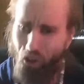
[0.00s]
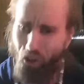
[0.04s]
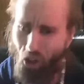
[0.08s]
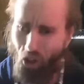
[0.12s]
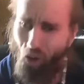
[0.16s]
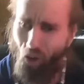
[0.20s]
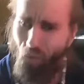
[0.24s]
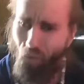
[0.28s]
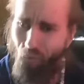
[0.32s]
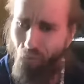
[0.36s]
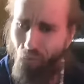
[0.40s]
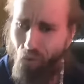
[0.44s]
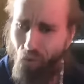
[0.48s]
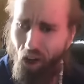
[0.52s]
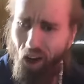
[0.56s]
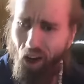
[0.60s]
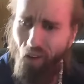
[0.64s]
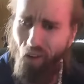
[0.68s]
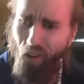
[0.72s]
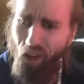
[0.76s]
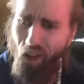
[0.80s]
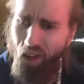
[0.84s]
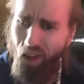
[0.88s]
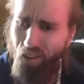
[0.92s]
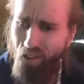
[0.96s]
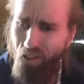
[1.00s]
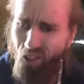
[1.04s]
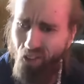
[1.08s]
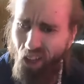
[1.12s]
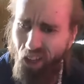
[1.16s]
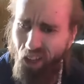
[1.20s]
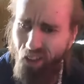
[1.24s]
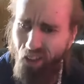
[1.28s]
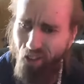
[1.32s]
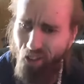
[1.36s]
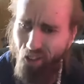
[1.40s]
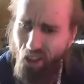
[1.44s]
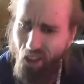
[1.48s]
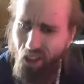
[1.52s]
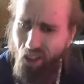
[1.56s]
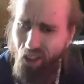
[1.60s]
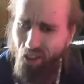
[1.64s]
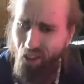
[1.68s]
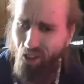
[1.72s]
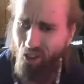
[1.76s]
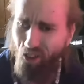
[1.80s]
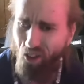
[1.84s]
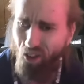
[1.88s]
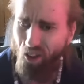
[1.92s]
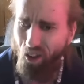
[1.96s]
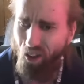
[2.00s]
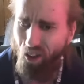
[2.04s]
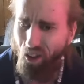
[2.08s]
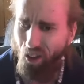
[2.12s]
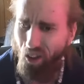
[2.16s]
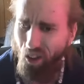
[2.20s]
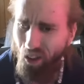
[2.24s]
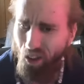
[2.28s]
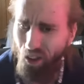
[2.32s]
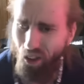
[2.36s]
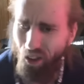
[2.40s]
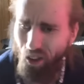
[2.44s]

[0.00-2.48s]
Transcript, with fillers: So what I'm gonna say is this: